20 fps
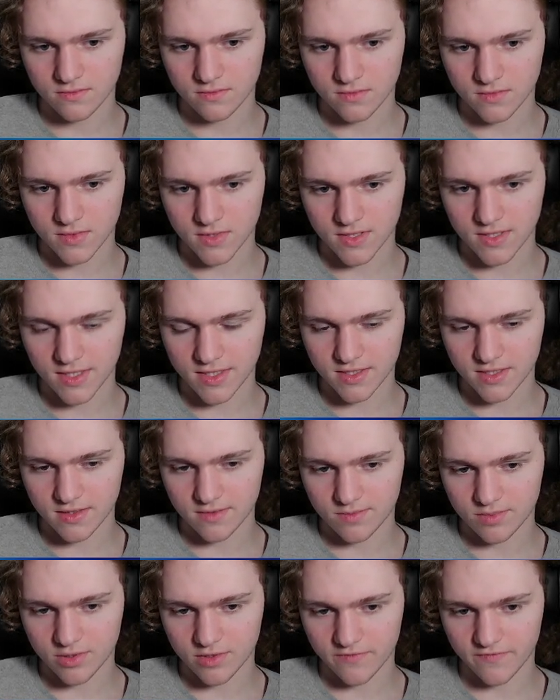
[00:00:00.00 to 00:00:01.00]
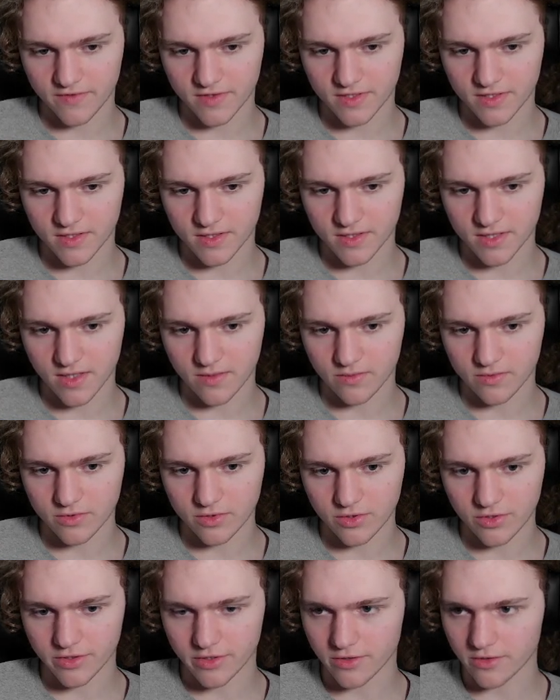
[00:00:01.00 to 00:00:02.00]
So that's prefixes that will
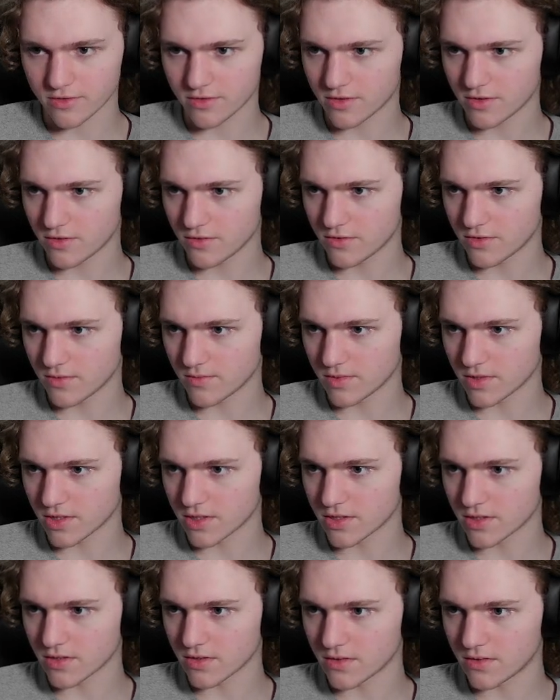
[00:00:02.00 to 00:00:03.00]
trigger code completion.